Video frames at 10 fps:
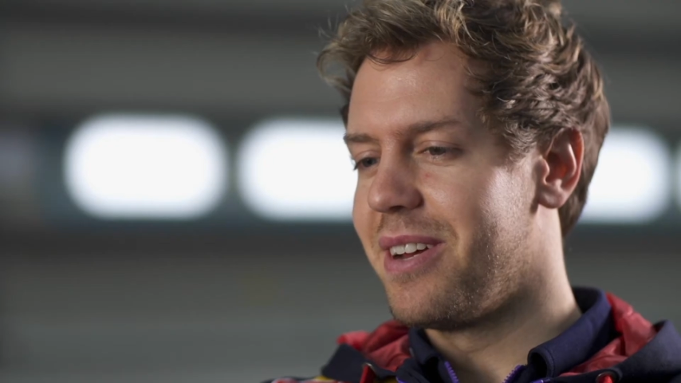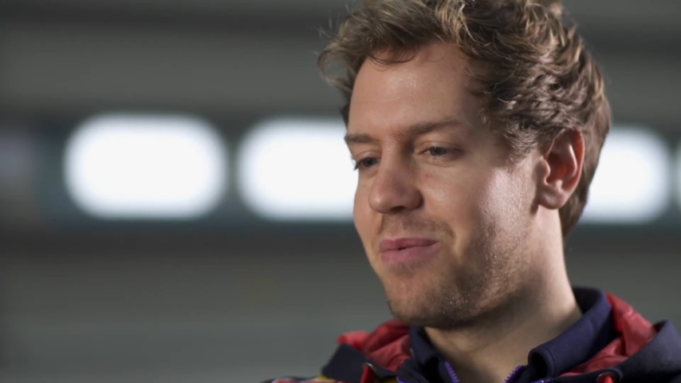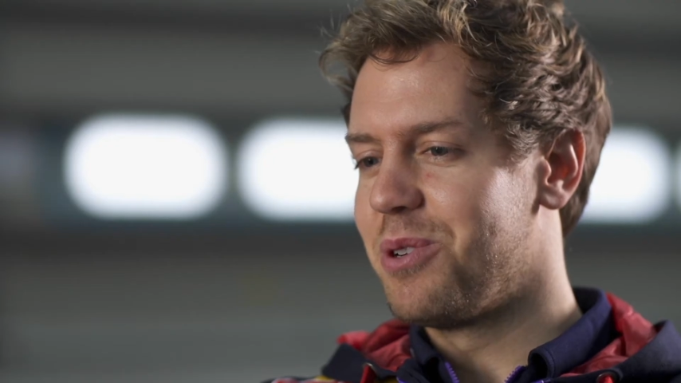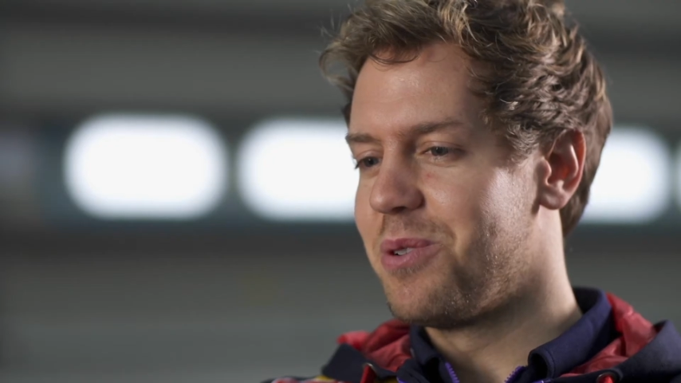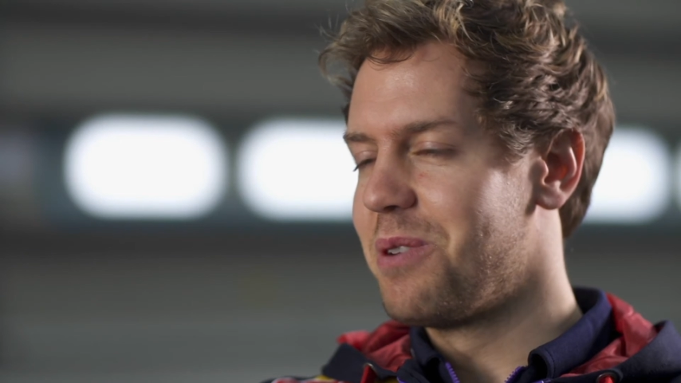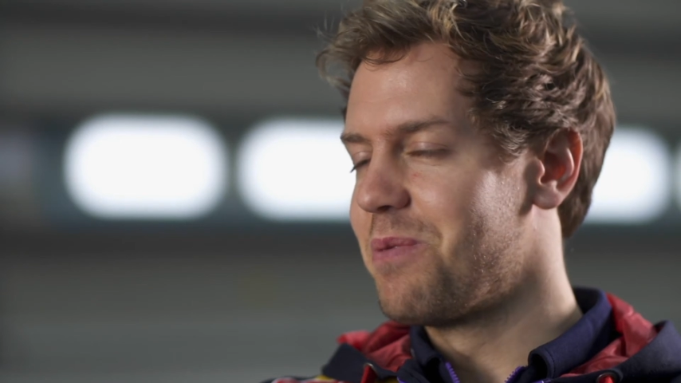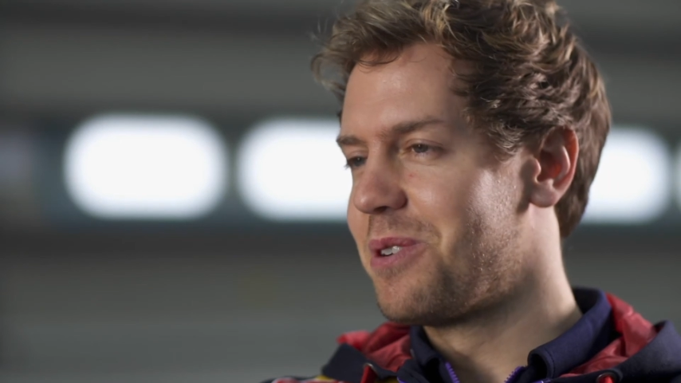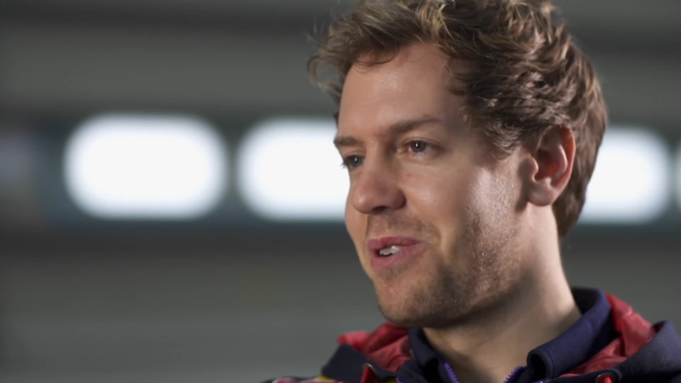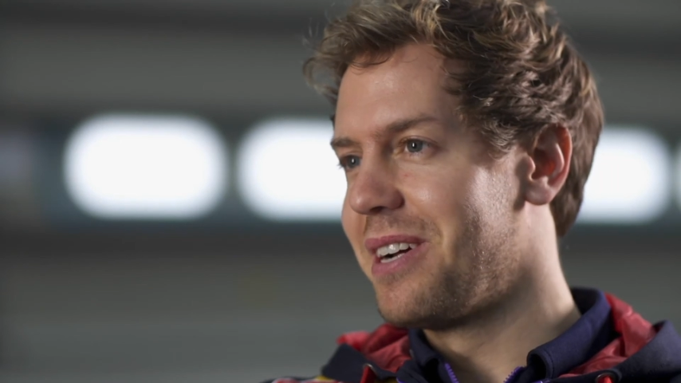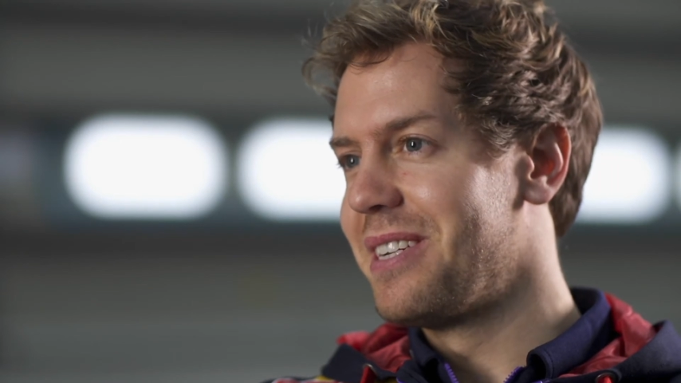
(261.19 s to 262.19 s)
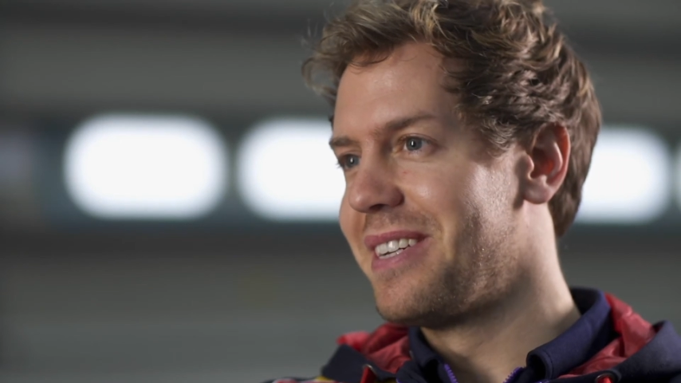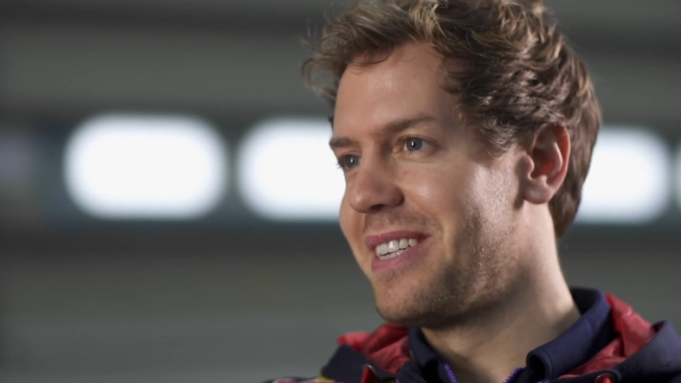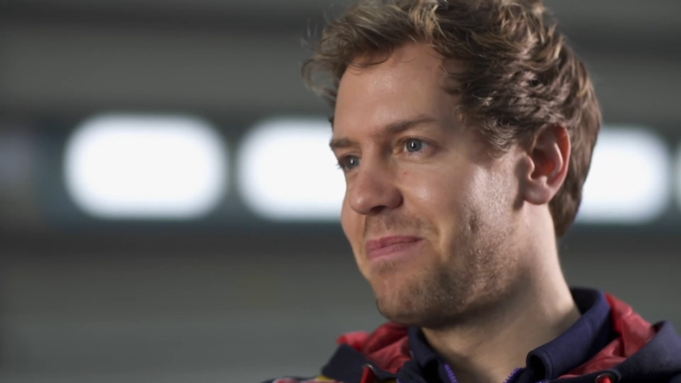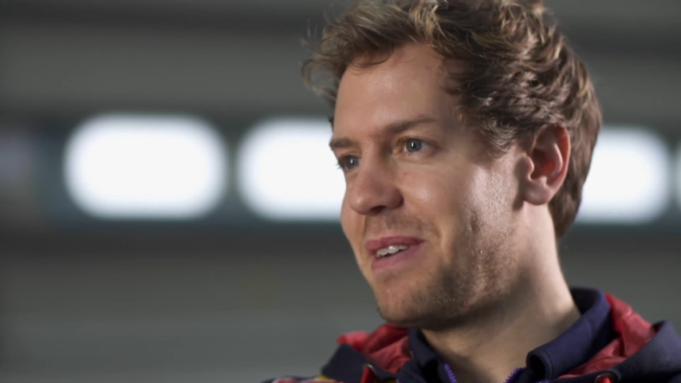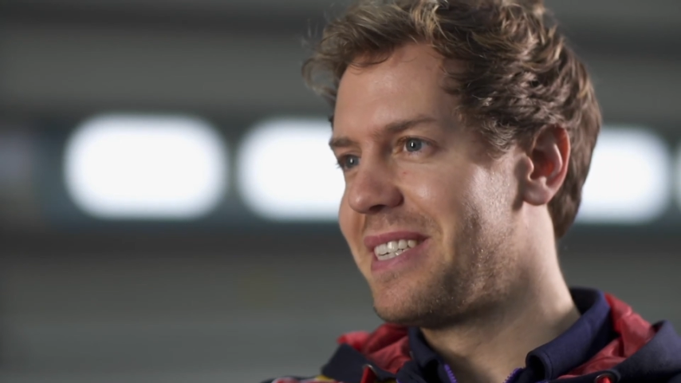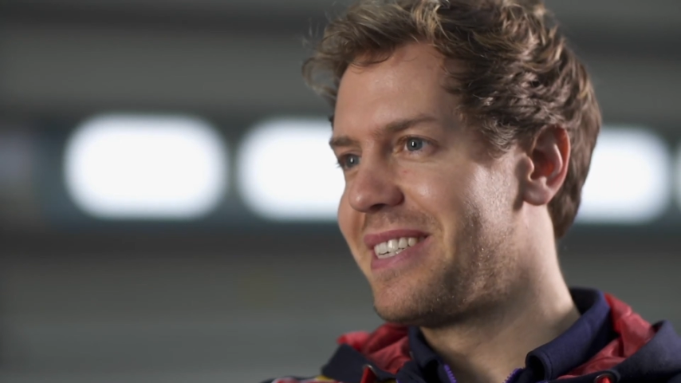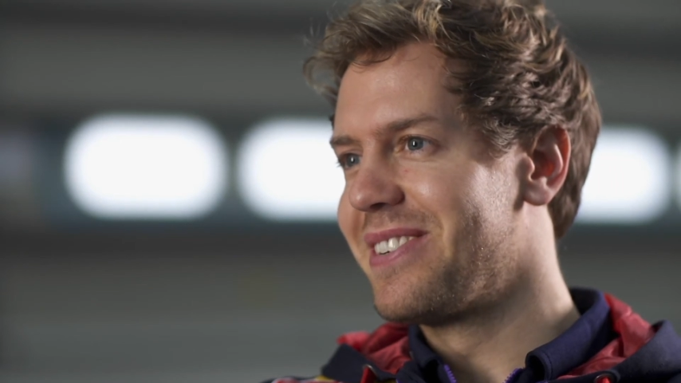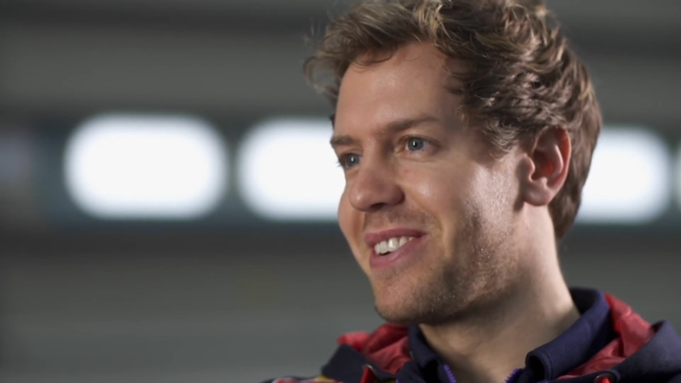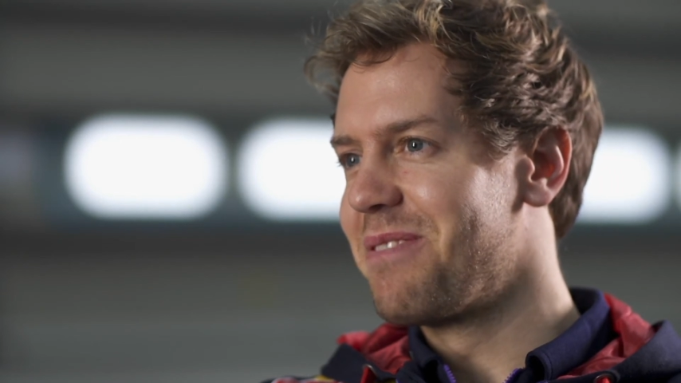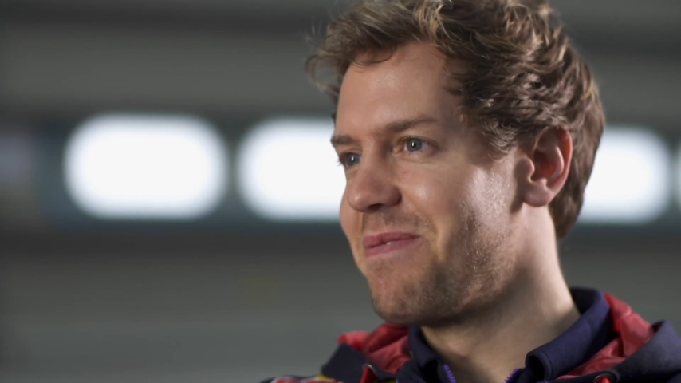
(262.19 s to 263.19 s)
I'm sure he will try his best
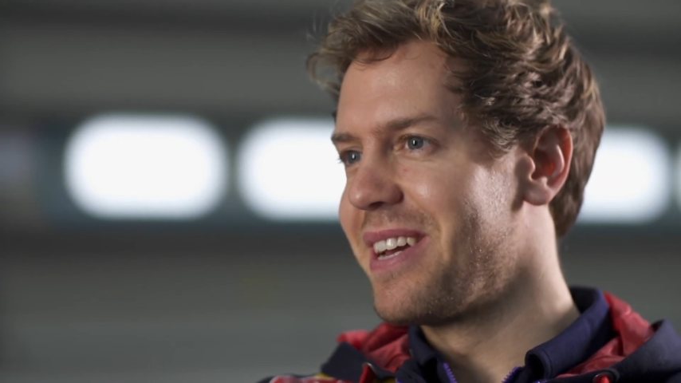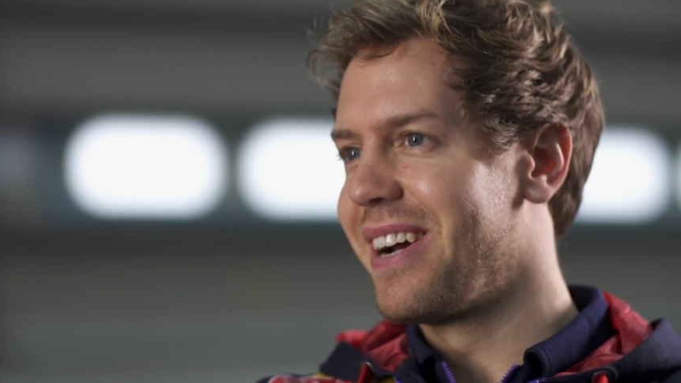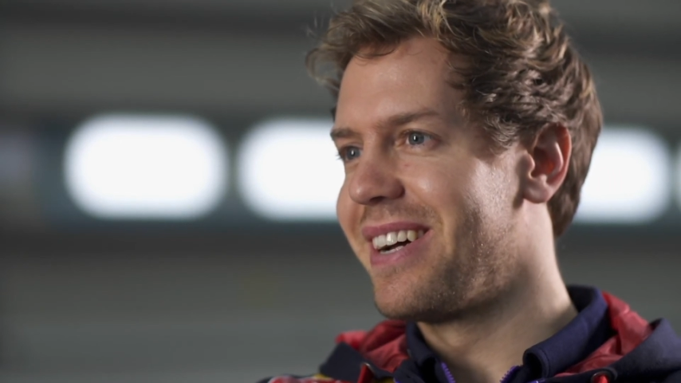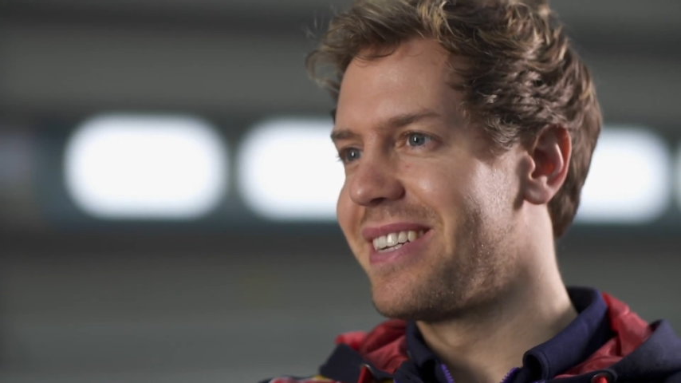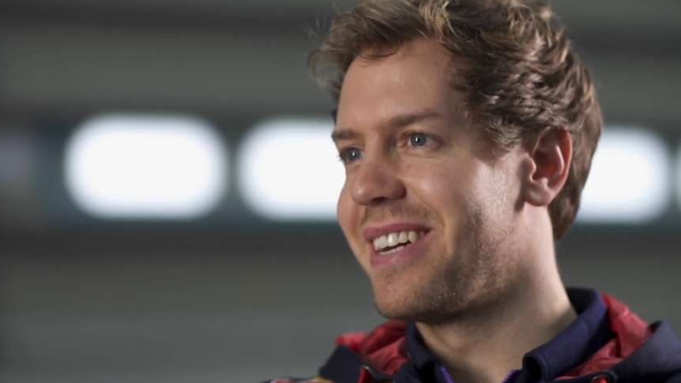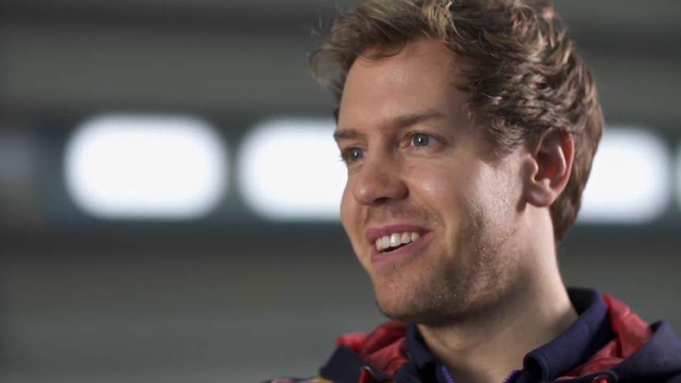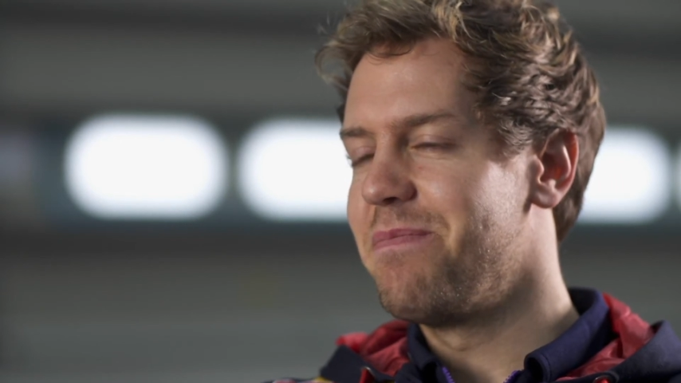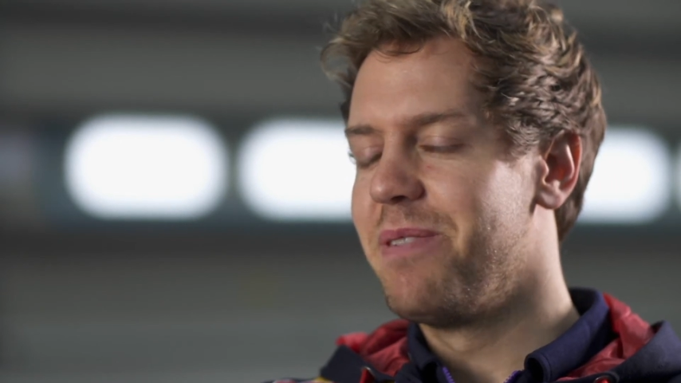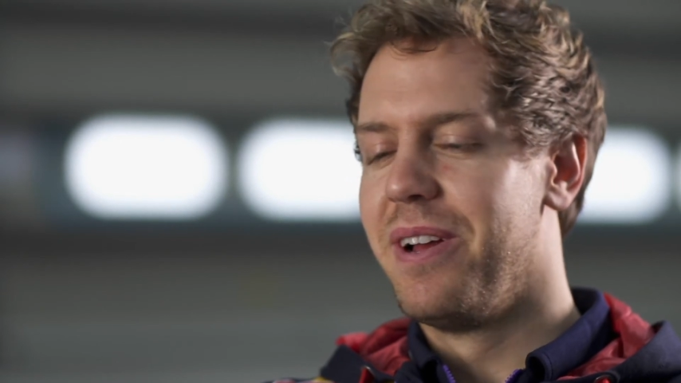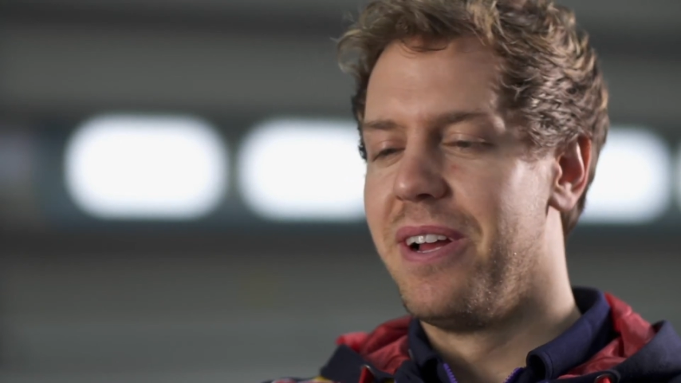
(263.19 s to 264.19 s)
to give me a hard time.